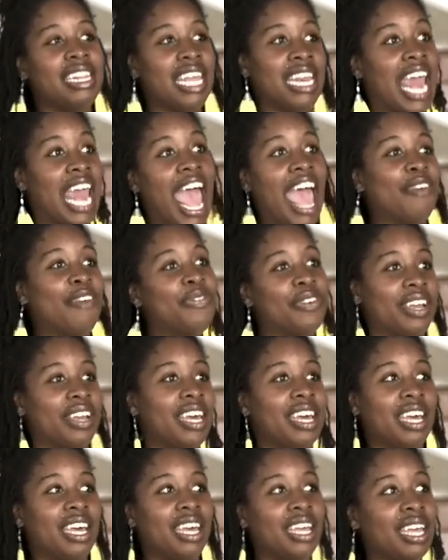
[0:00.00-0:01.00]

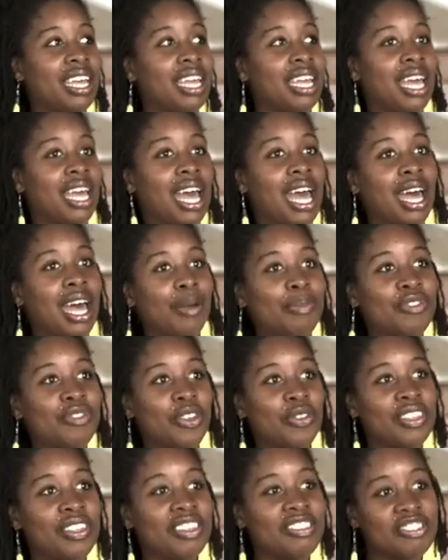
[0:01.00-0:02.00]
Africa.
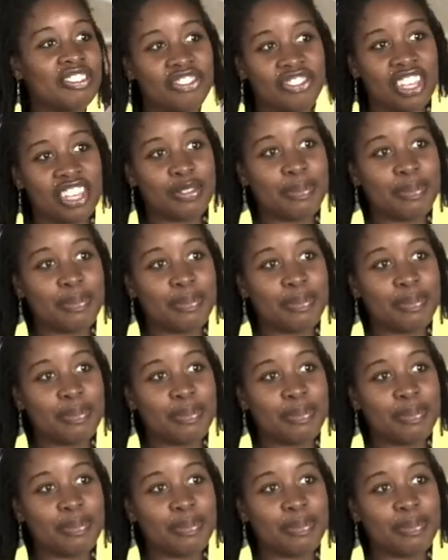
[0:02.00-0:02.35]
So this has just